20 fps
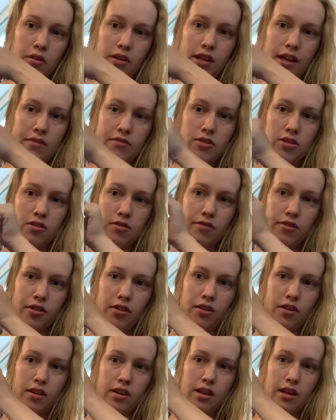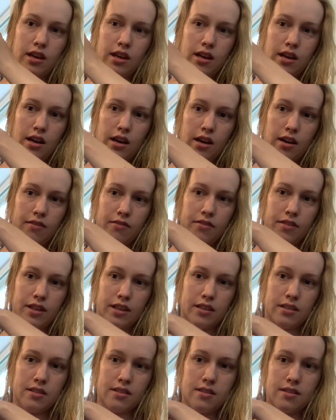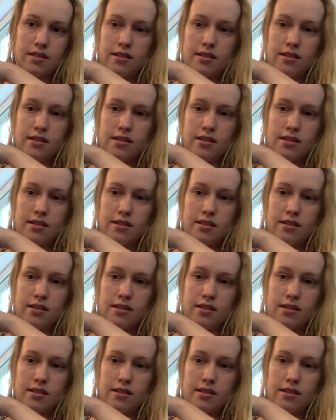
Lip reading: left over of this